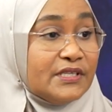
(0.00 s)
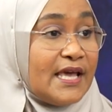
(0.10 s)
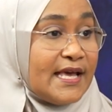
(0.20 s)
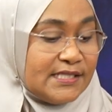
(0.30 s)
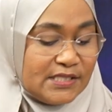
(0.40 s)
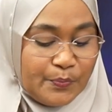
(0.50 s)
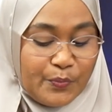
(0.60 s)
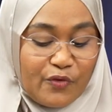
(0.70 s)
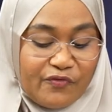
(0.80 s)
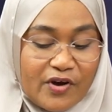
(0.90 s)
has
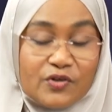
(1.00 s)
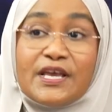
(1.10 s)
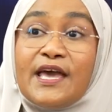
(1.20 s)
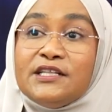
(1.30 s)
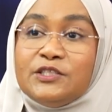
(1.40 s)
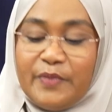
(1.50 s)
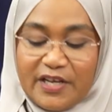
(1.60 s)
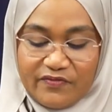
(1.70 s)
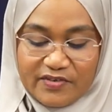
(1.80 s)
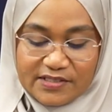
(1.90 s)
profound health
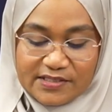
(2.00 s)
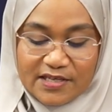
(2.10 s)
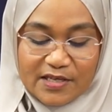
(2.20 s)
benefits,